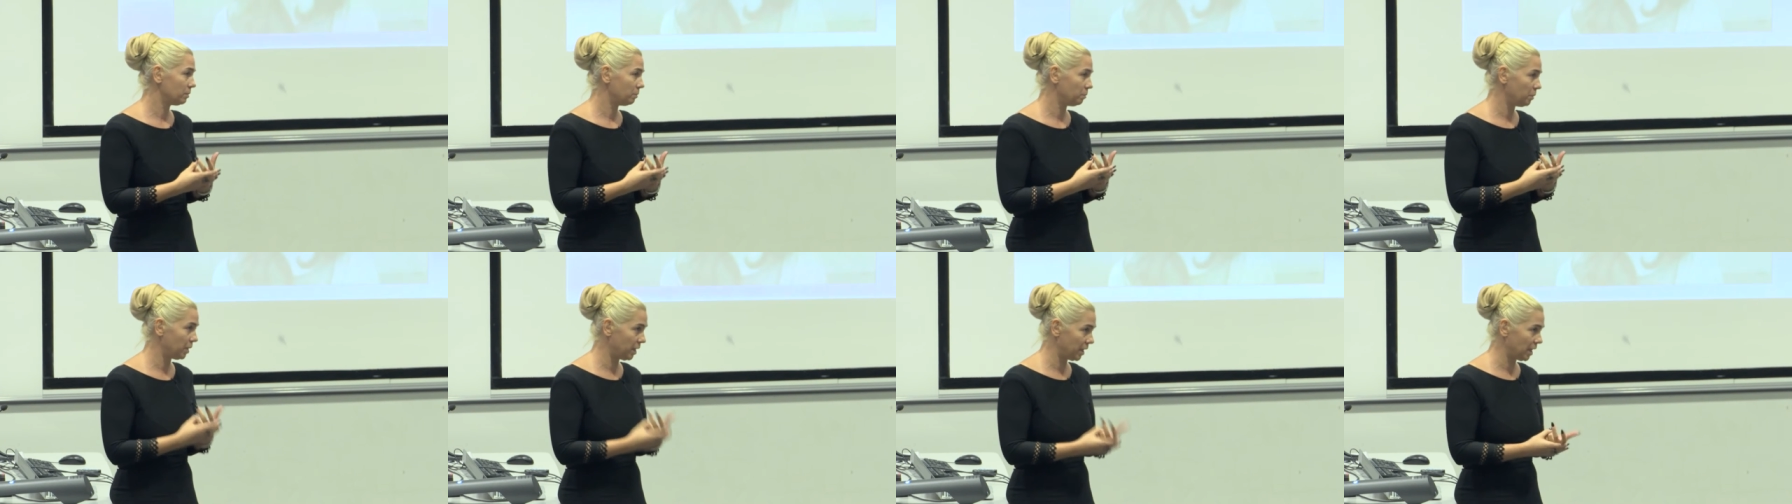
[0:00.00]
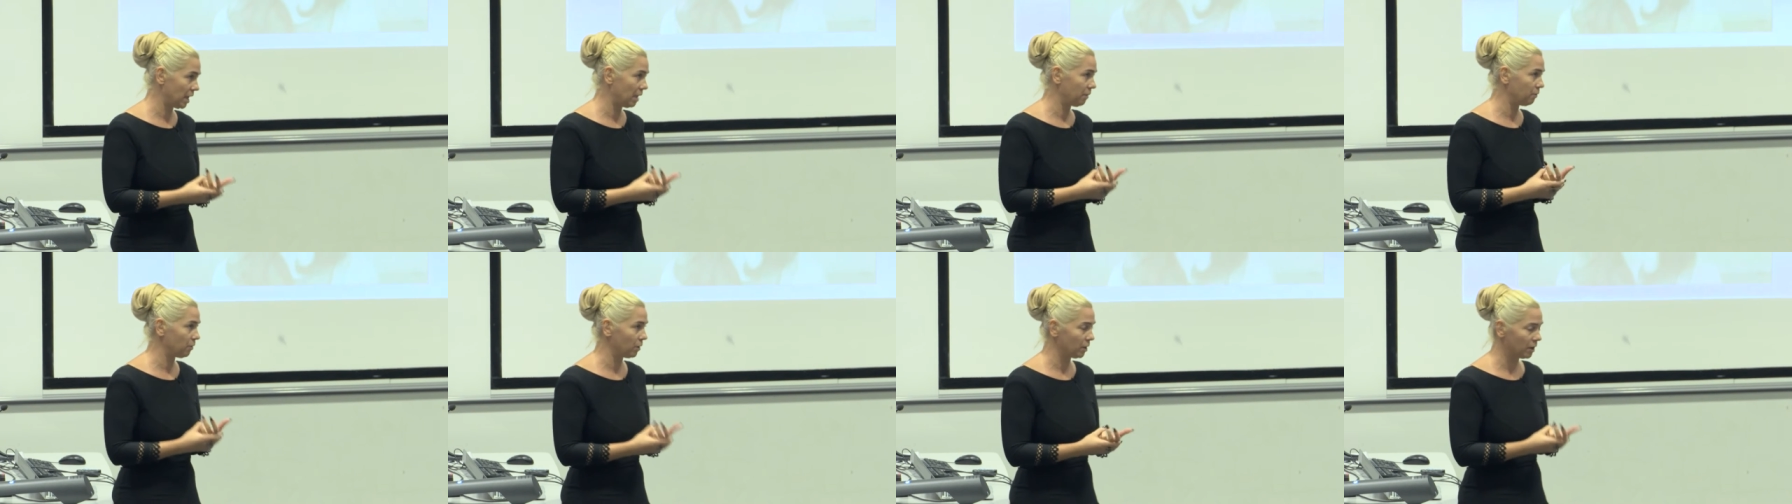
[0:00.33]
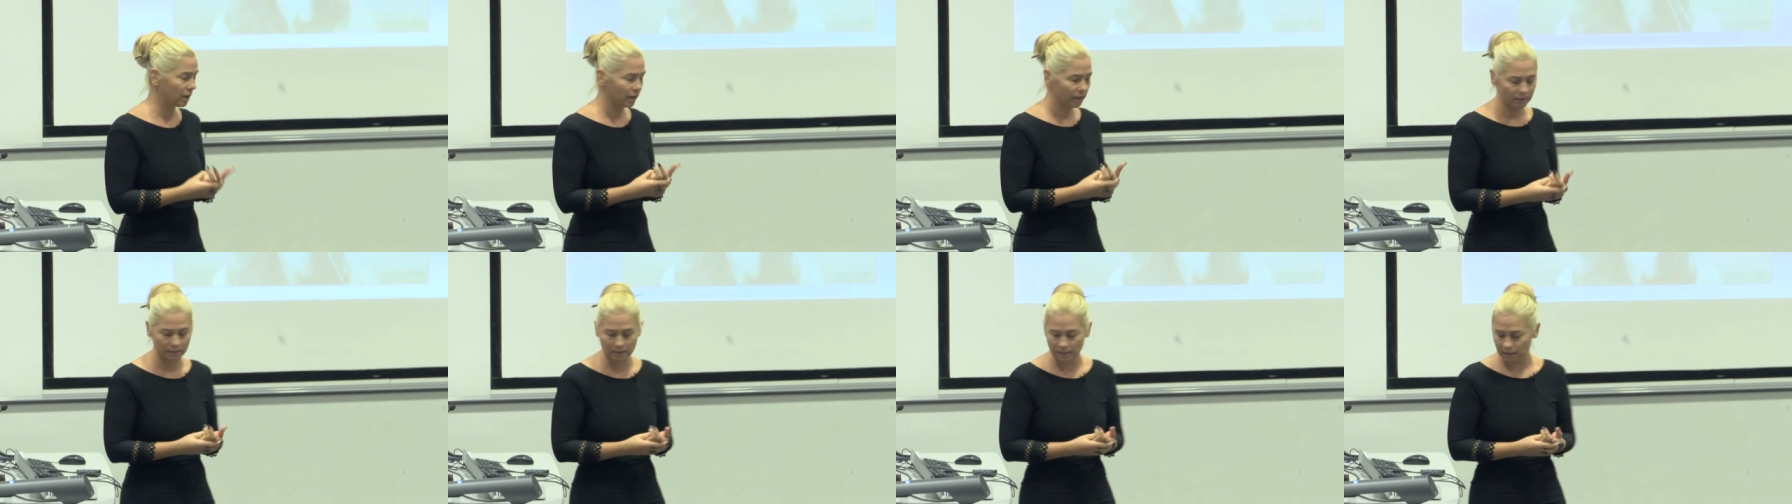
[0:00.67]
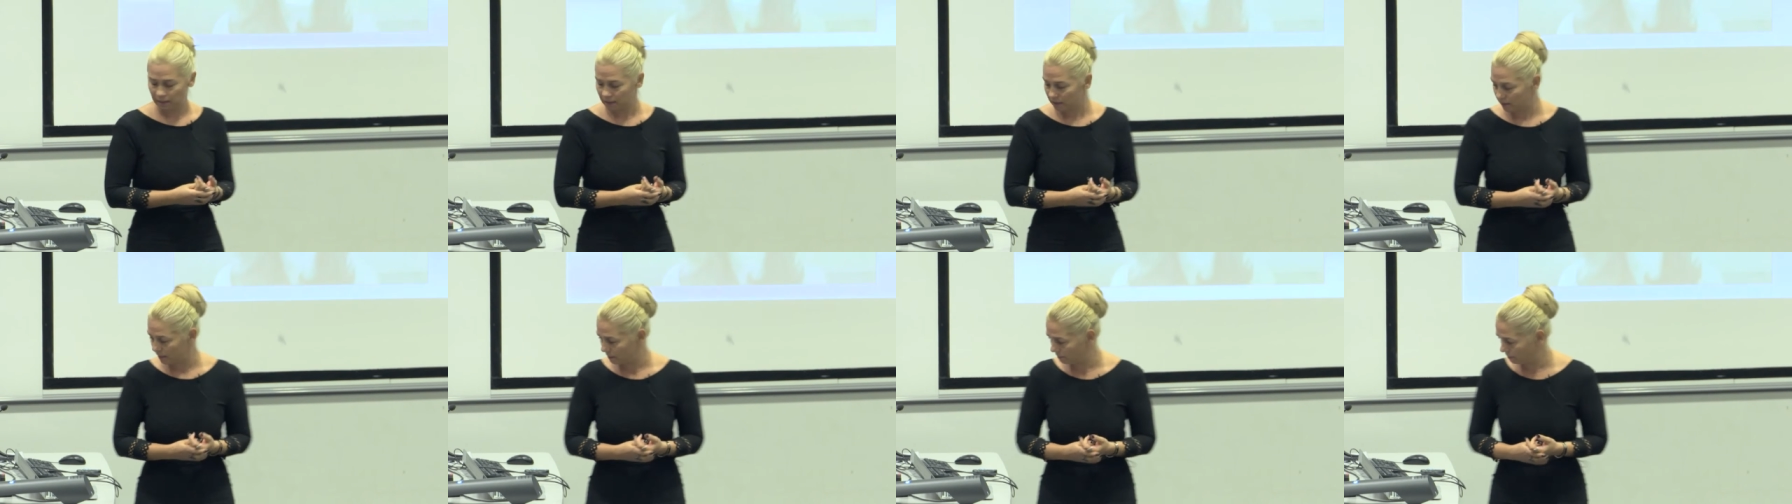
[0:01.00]
behavior
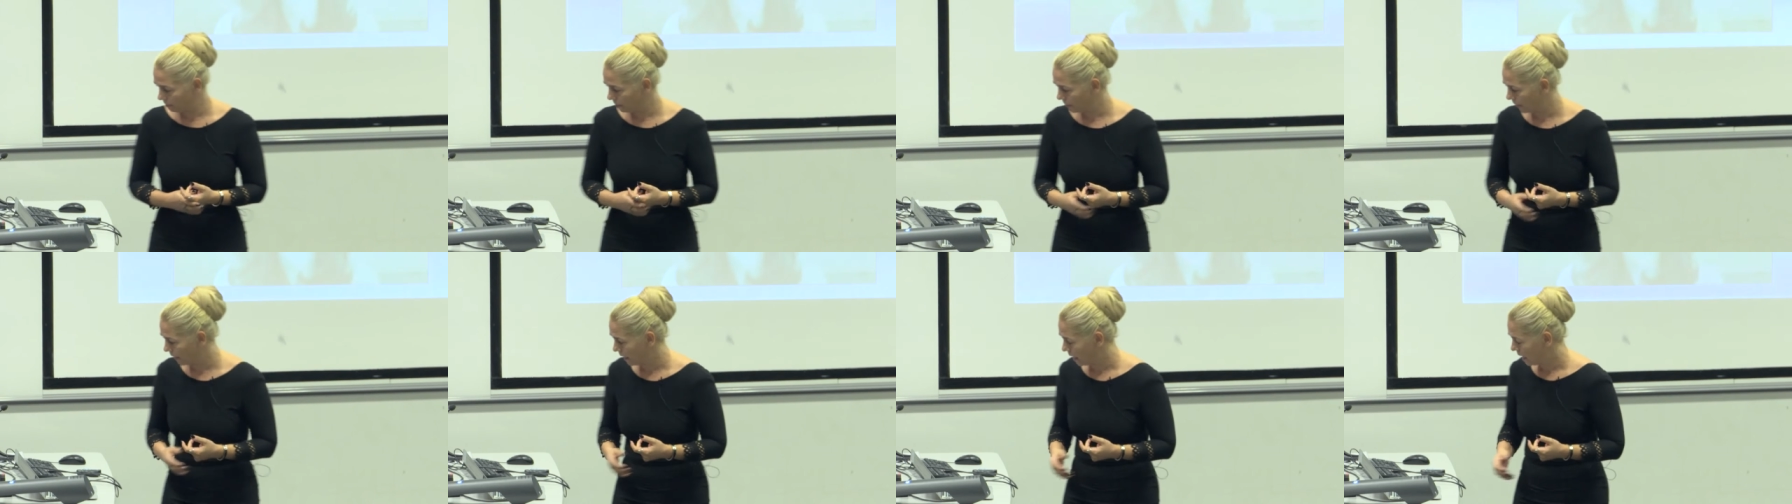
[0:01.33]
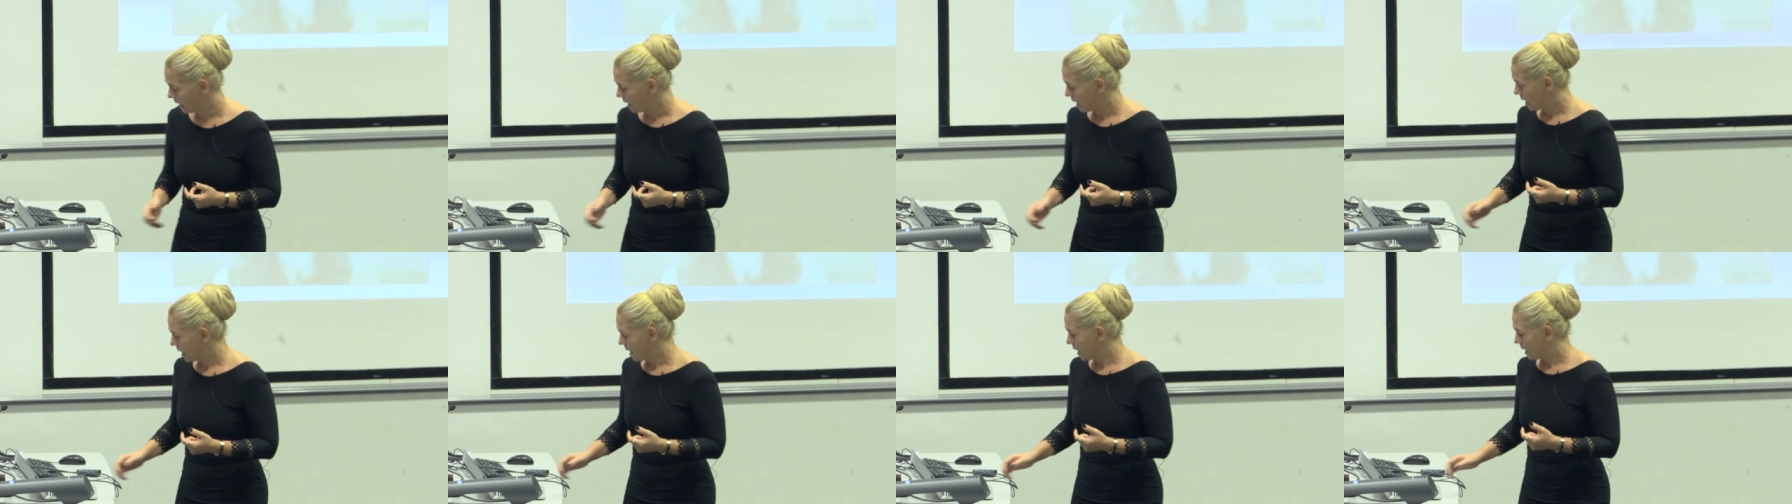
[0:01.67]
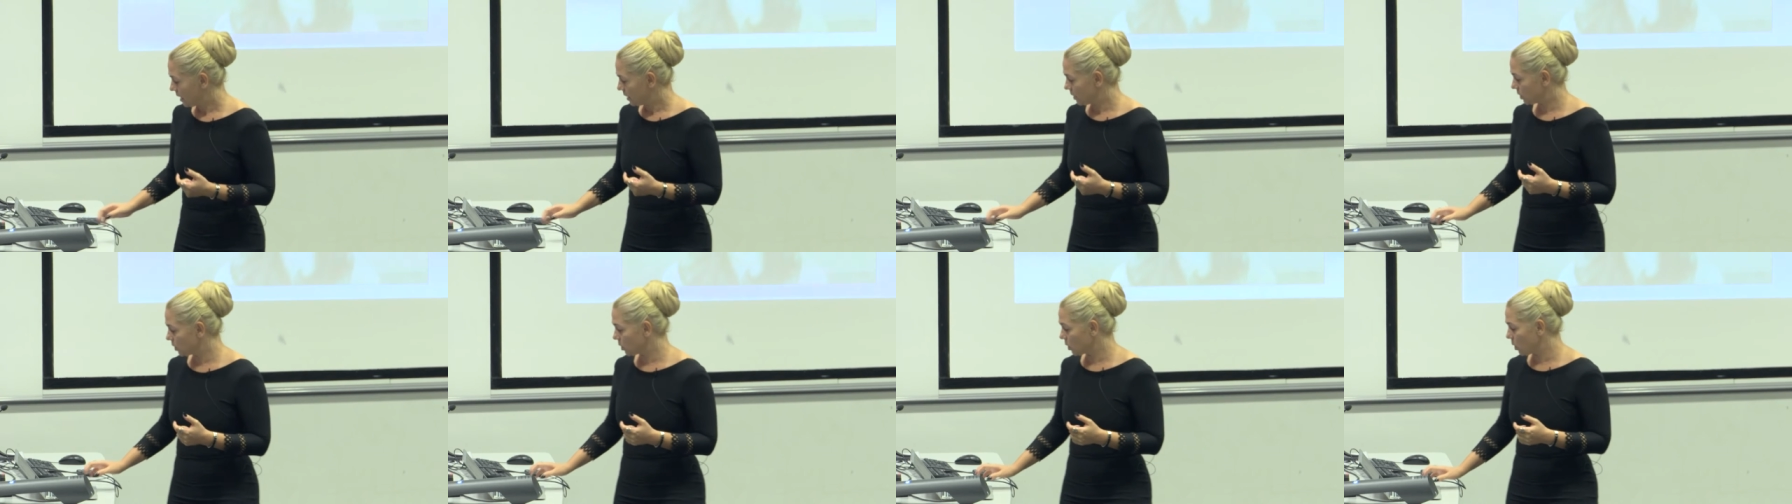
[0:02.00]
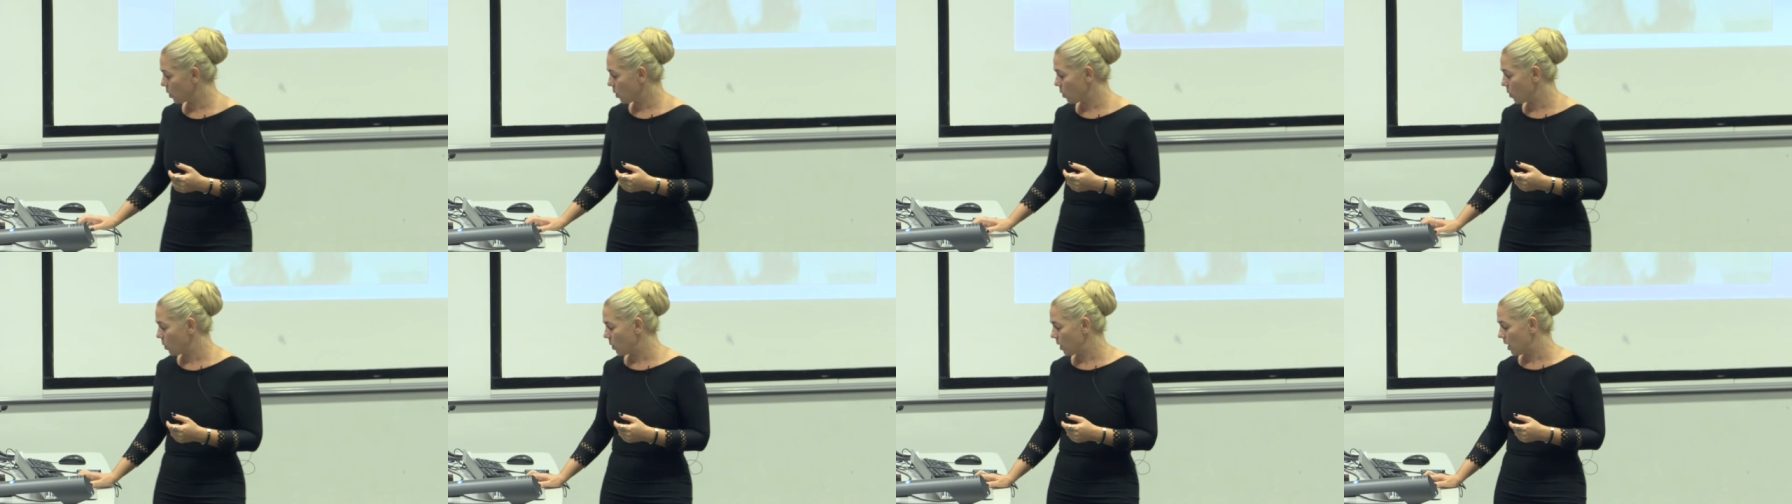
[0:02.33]
analysis.
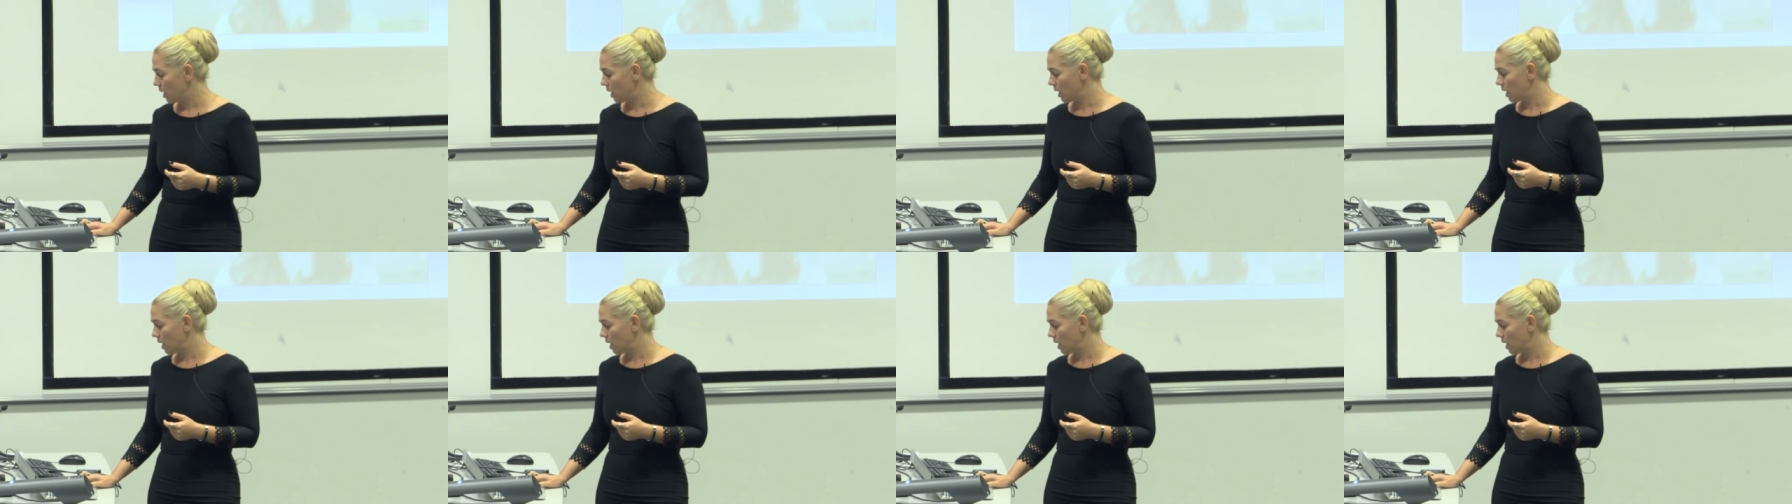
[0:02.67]
So